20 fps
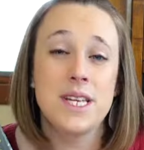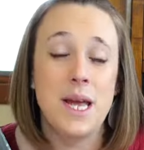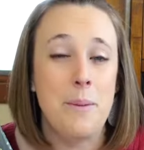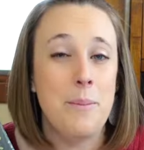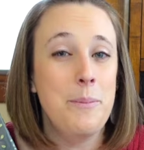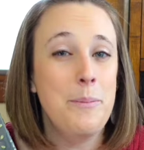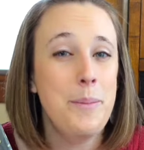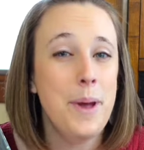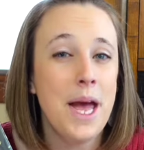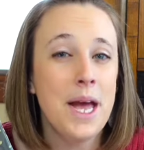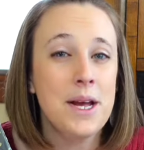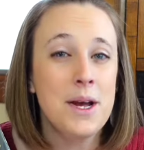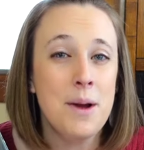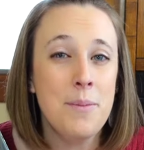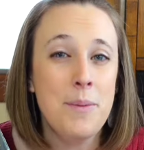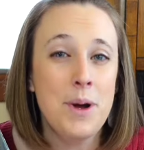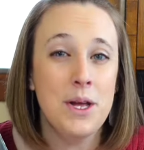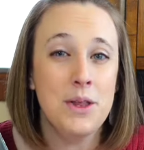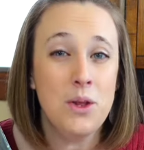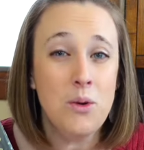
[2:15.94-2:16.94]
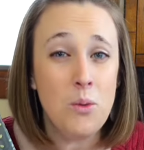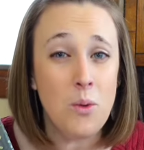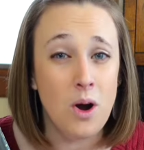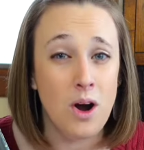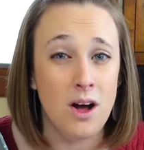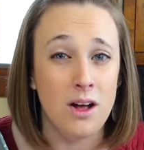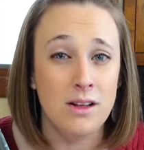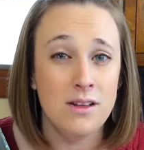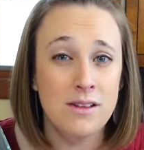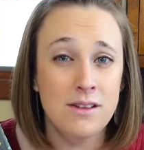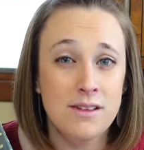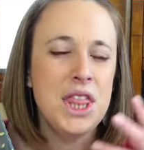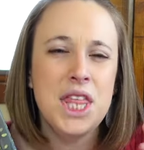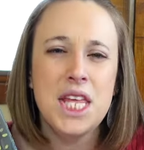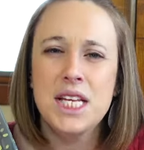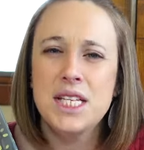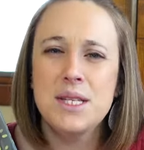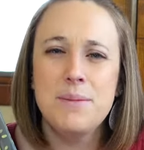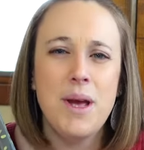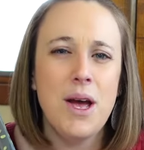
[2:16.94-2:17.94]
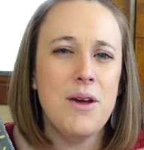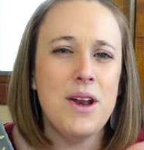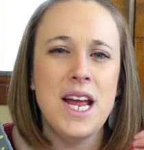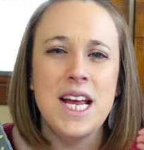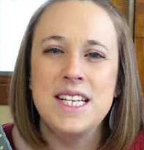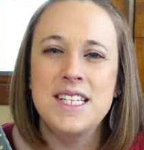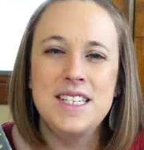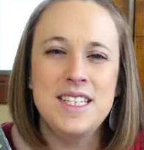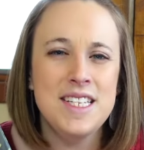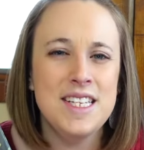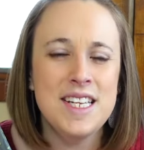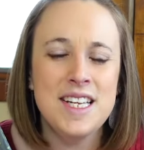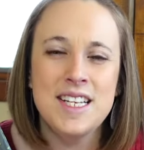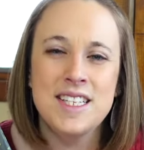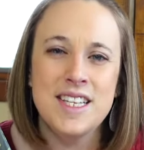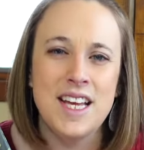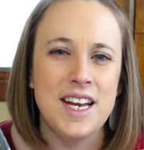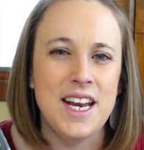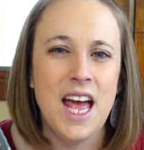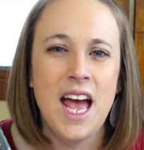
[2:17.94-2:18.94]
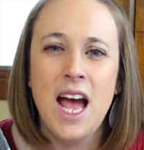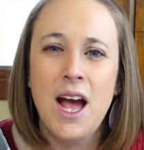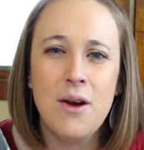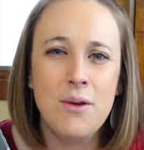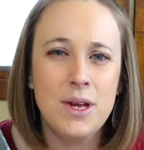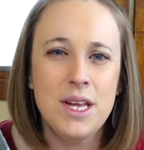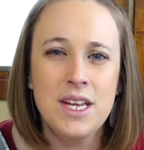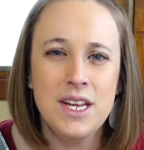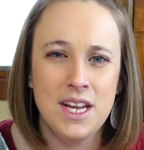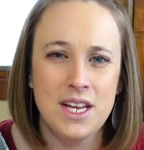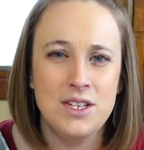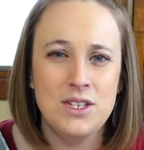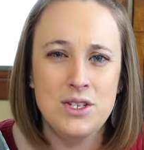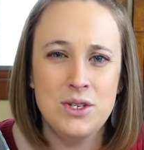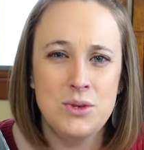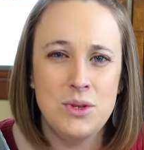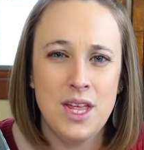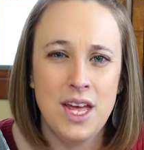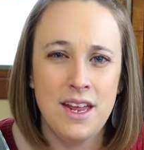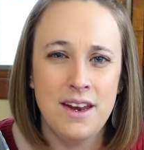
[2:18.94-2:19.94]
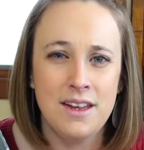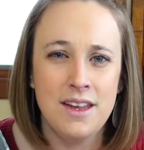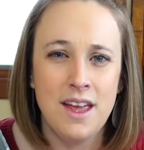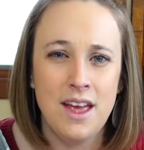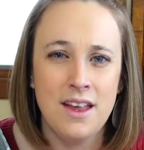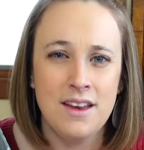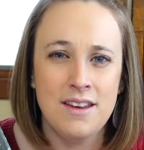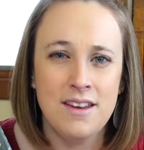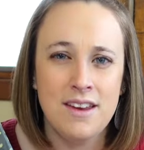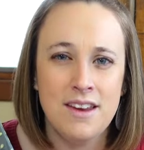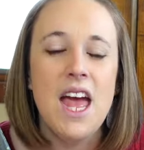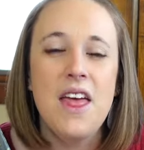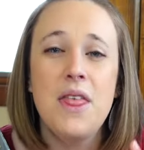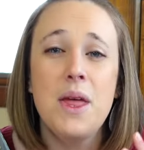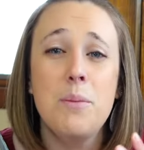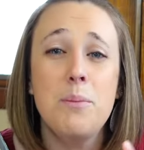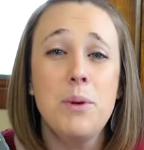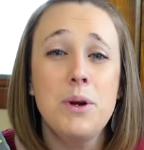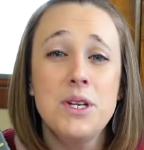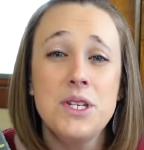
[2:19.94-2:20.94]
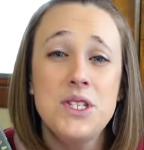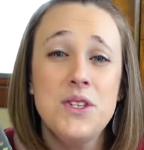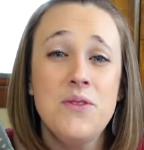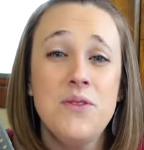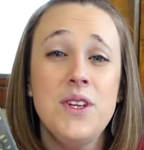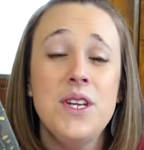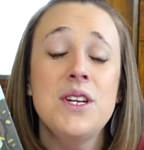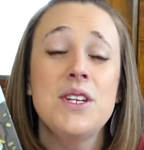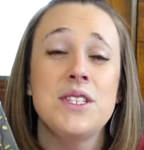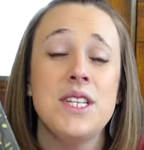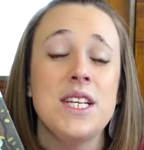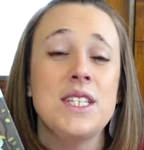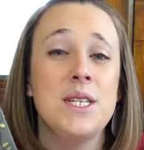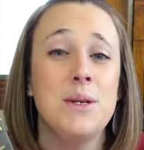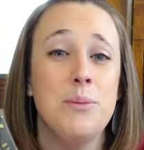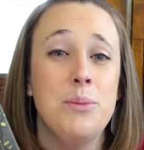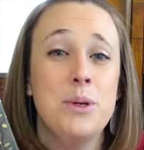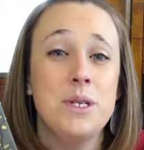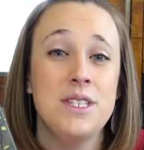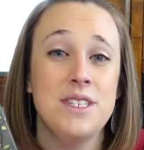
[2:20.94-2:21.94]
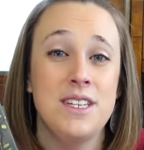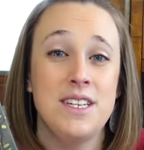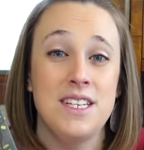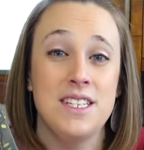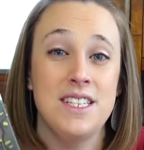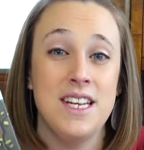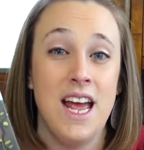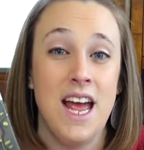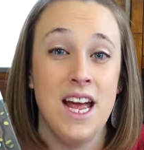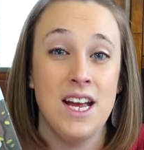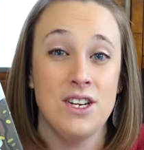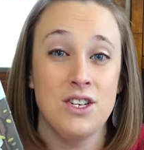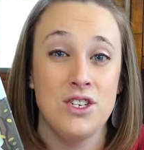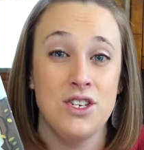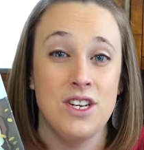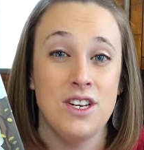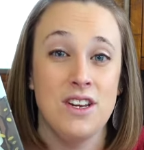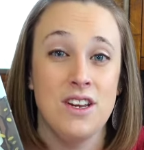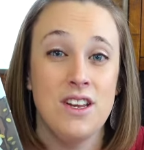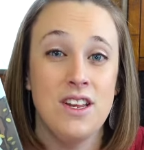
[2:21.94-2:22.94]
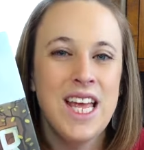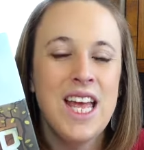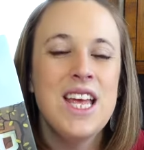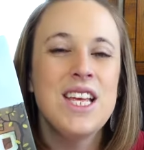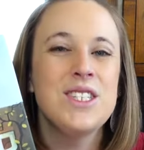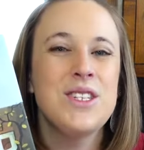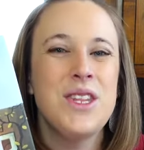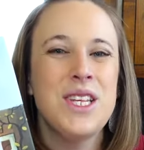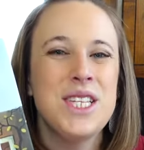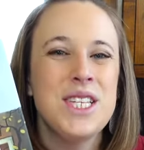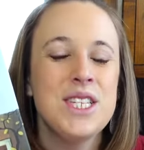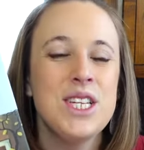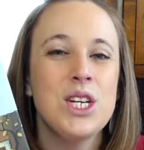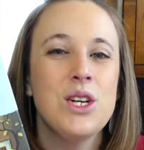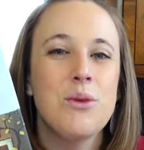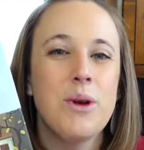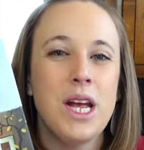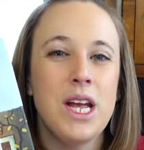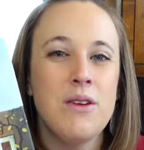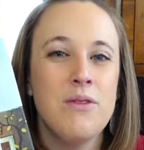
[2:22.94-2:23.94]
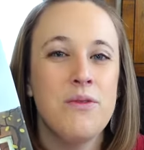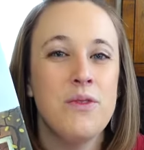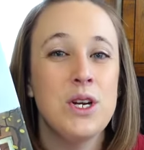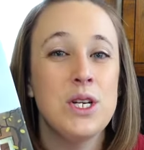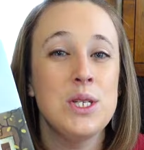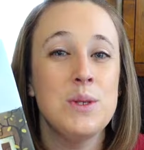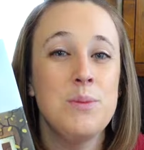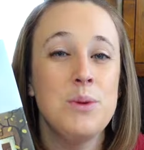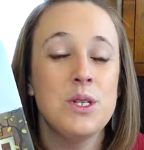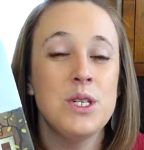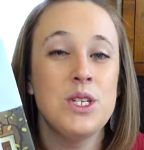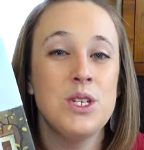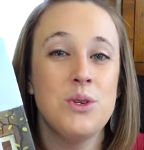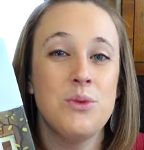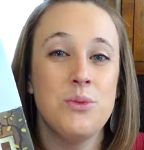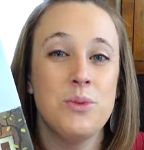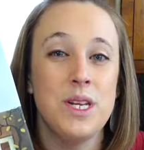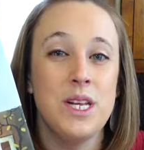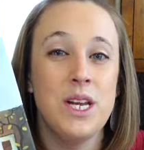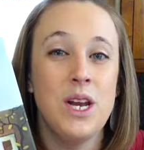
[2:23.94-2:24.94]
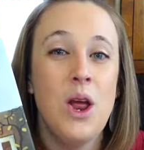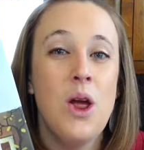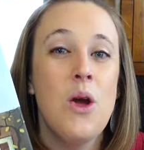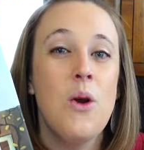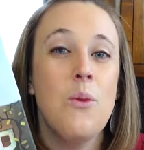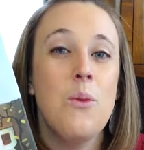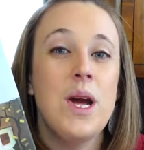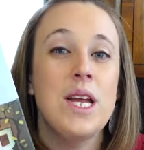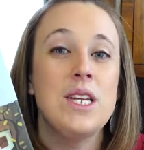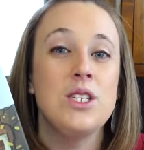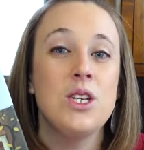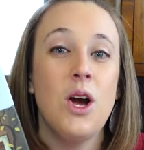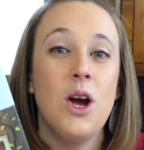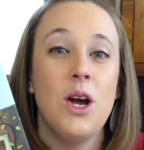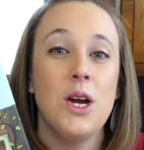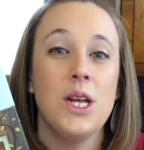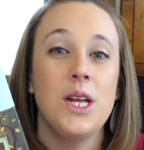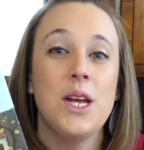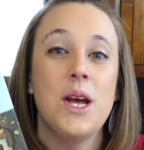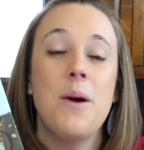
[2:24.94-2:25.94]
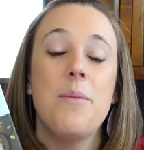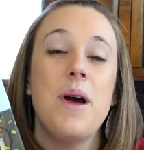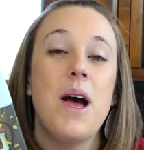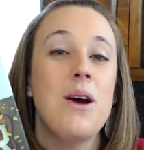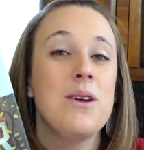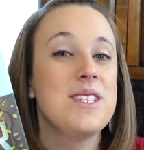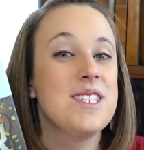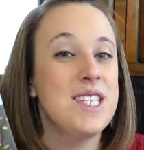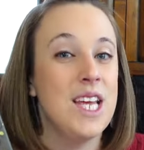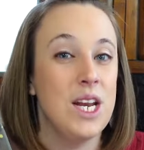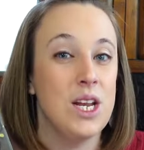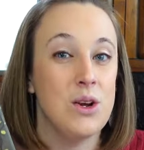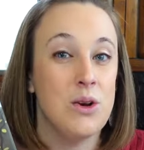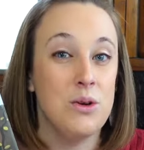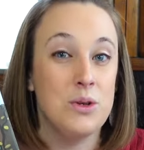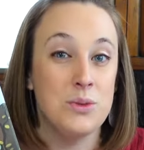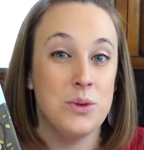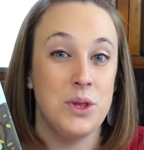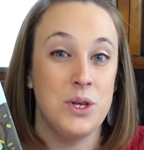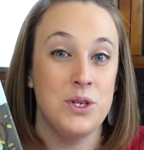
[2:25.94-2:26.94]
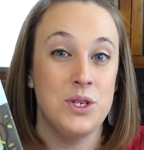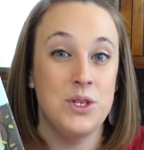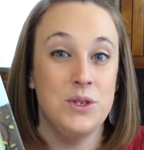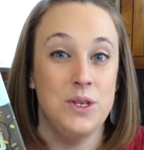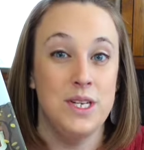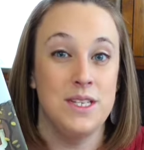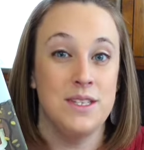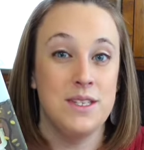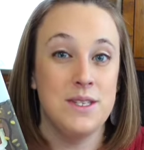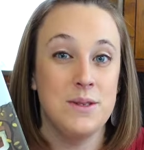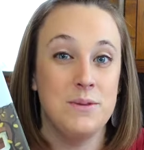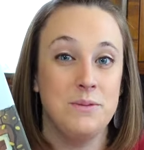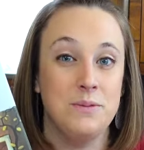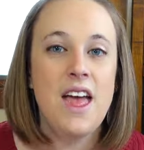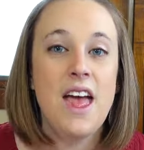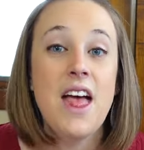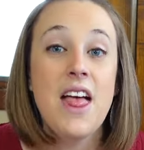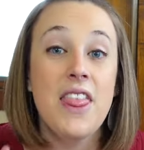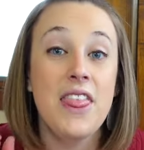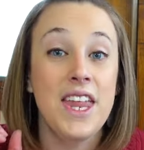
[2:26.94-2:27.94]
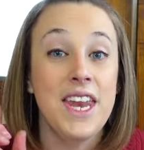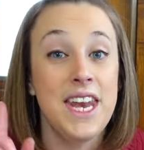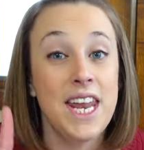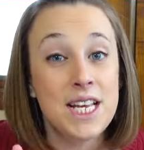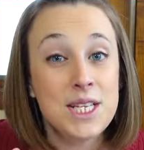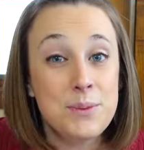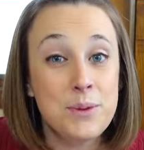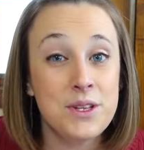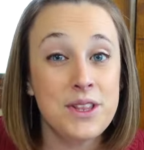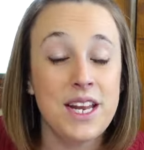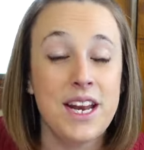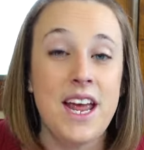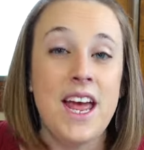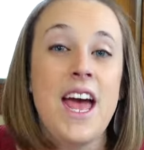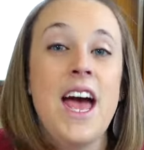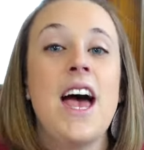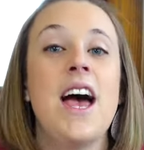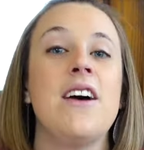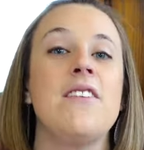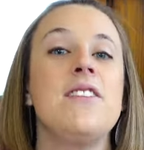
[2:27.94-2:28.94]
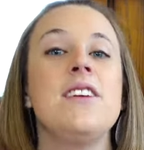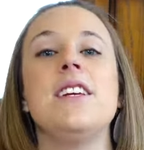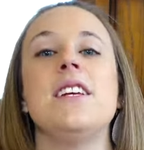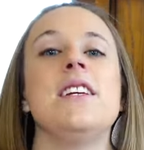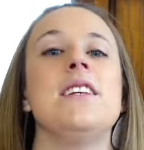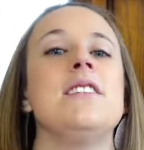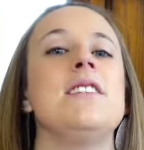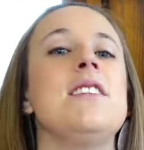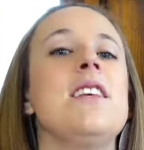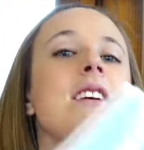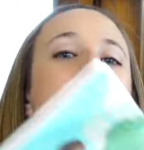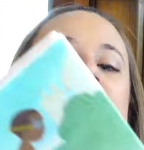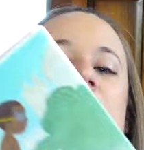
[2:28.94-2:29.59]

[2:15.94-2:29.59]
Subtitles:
get back up on the wall, thinks about ideas on how he can do that again, and then perseveres as he puts it into action. So this is a great first book to read when talking about setting goals with your students. The next book that I have is